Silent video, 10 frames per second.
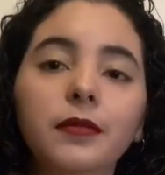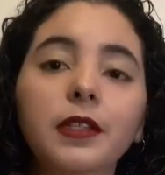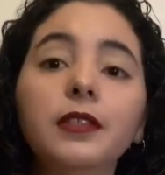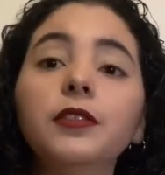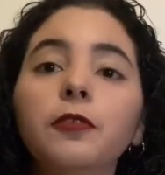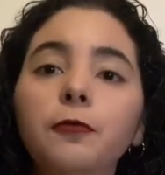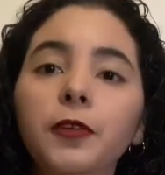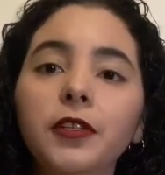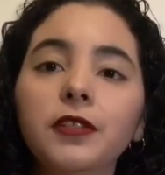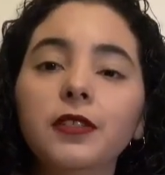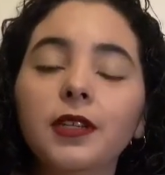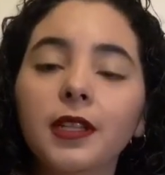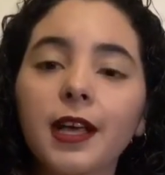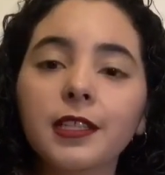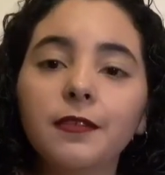So first, to
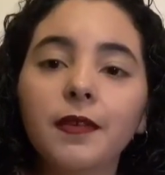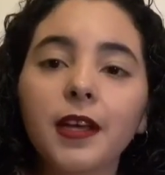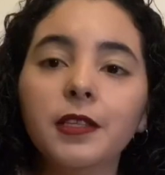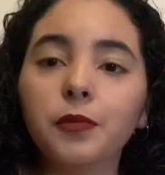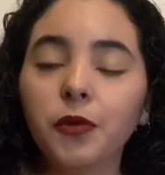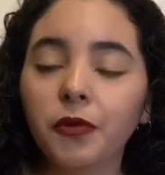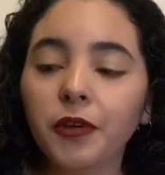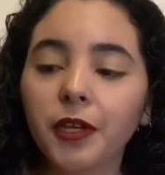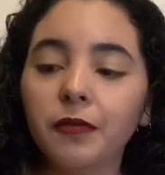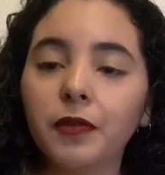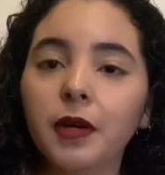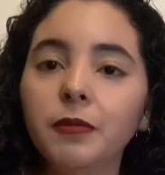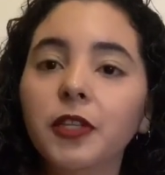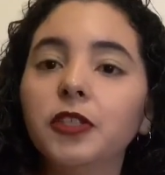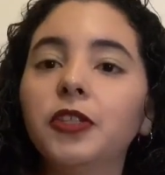classify as Puerto Rican
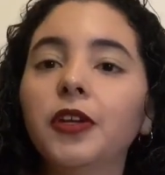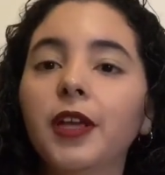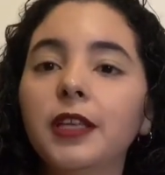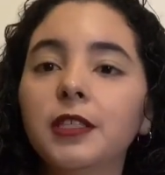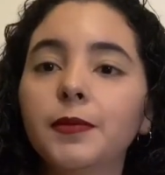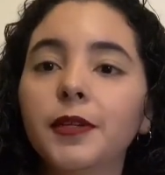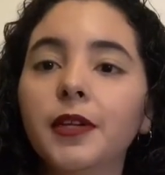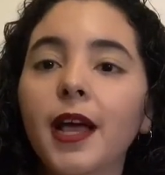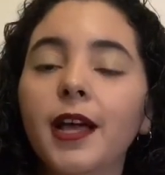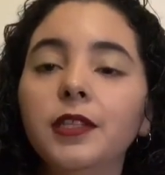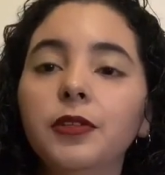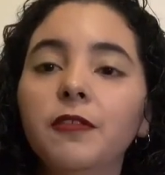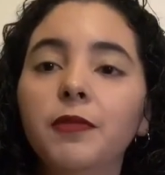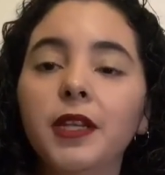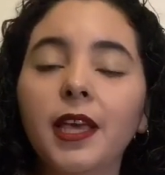rum, the sugarcane spirit had to
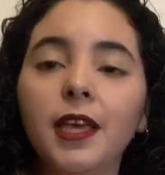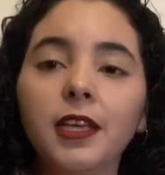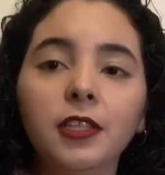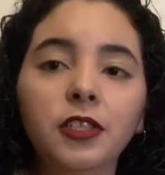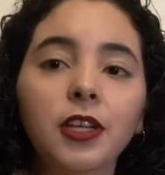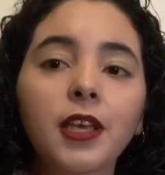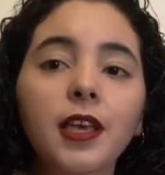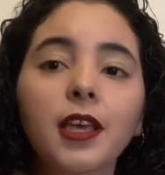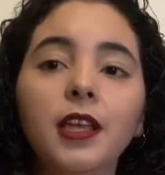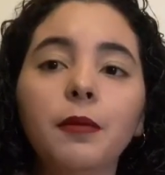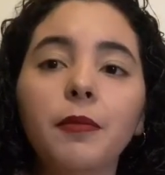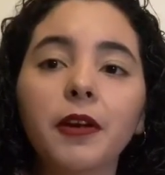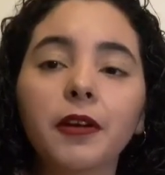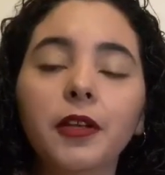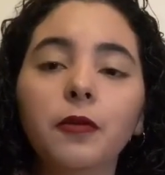have been aged in
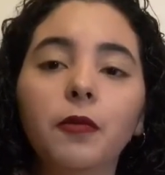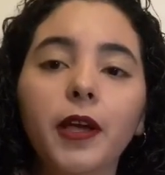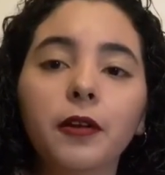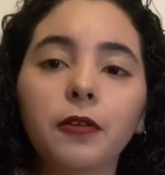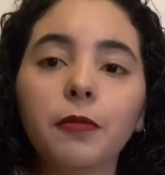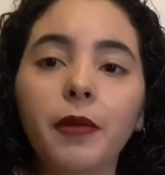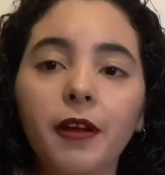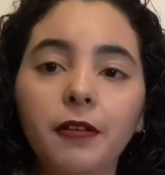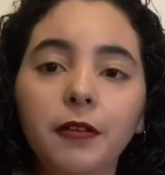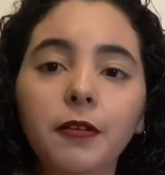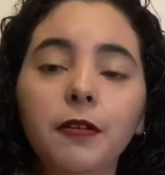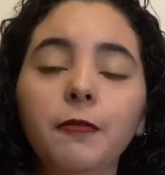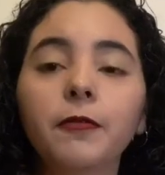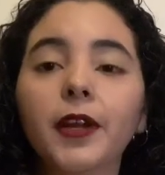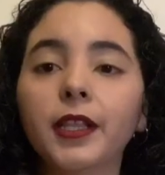American white oak barrel
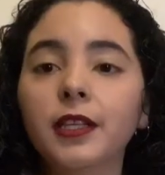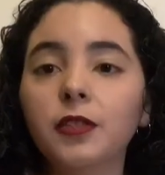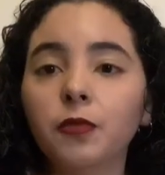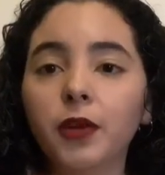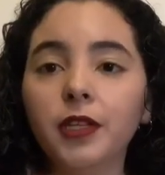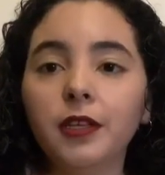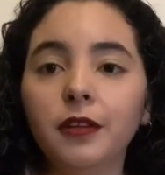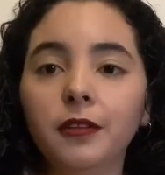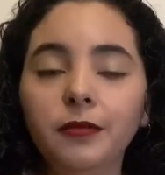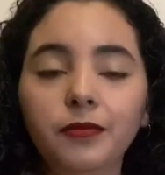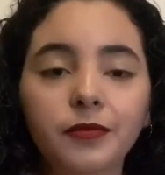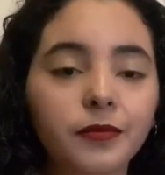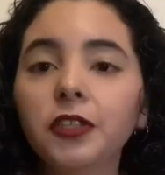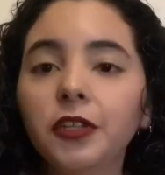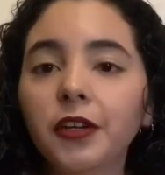for at least 1 year.
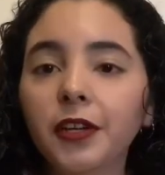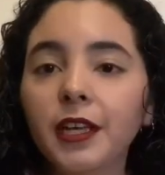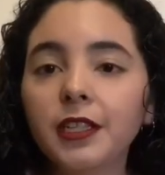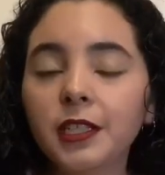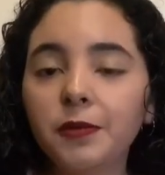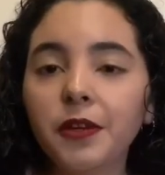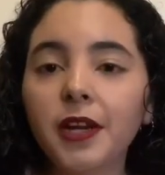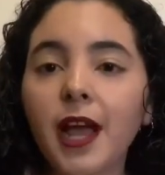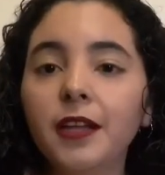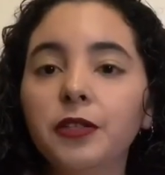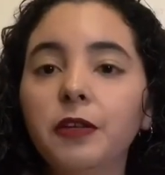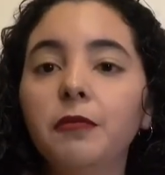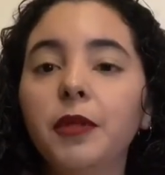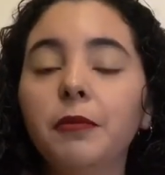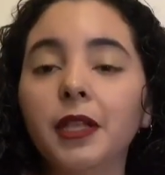Sugarcane spirit had to have
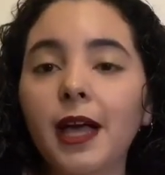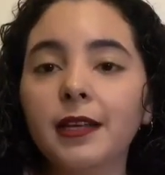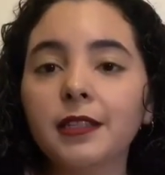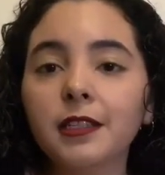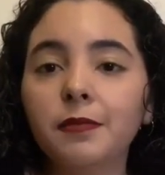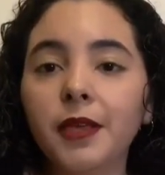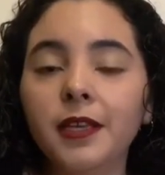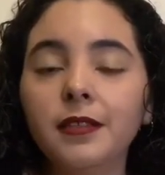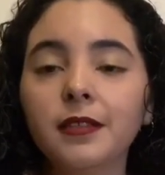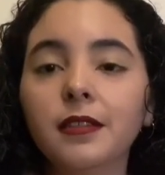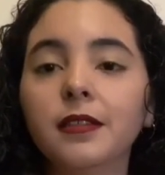been molasses-based.